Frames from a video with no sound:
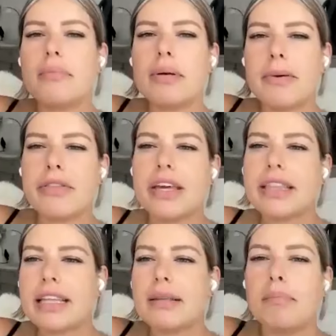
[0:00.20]
lot of people
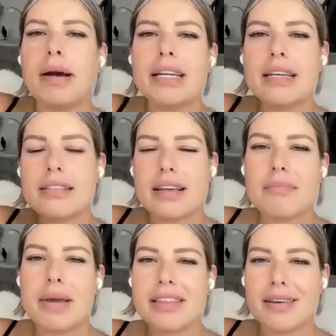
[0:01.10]
think that the money is going
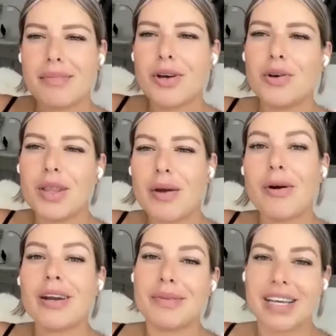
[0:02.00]
to make them who they
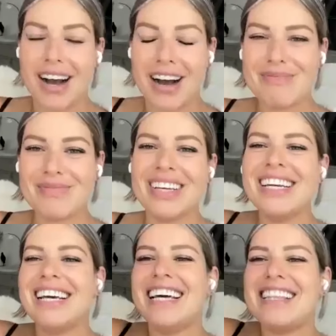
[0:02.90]
want to become.
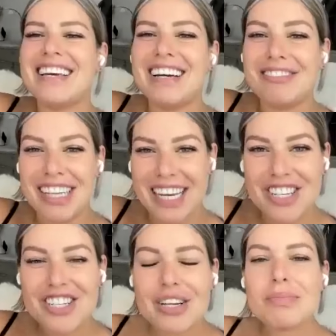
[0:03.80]
The
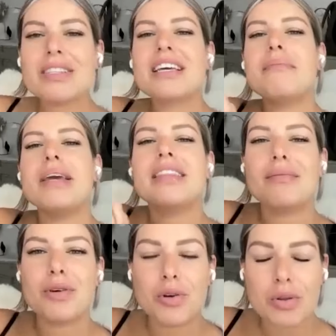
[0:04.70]
relationship is going to make
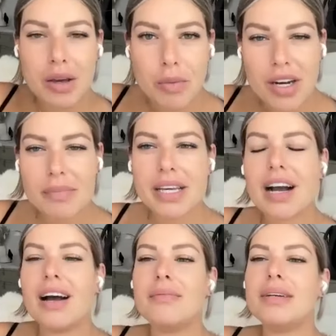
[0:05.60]
them who they want to
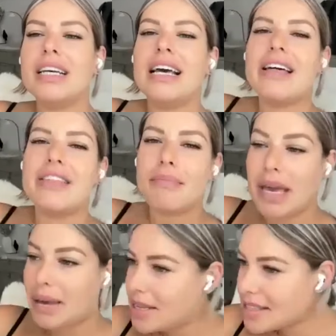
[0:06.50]
become. The
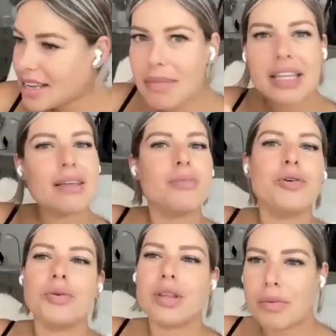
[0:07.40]
baby is going to make them
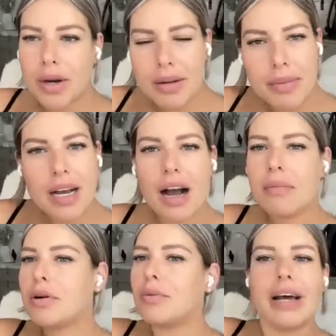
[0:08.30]
who they want to
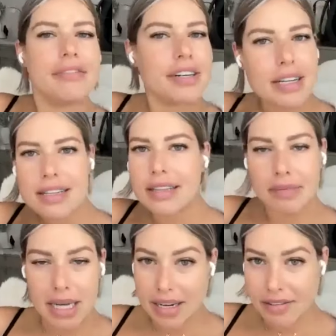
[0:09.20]
become, or whatever it is that
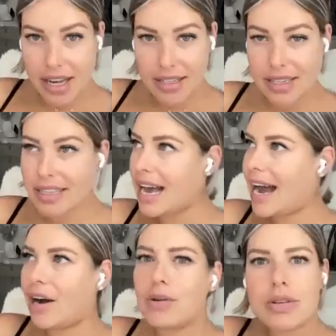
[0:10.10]
they're manifesting the
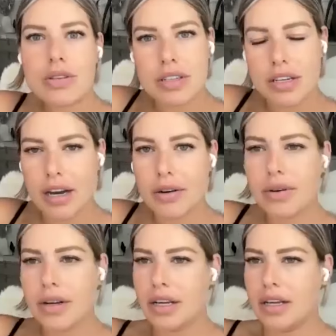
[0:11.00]
house, you
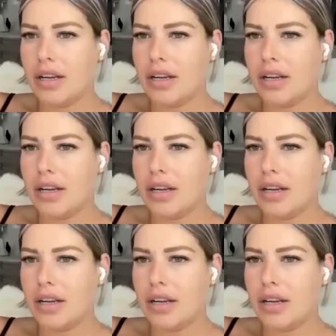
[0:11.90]
know,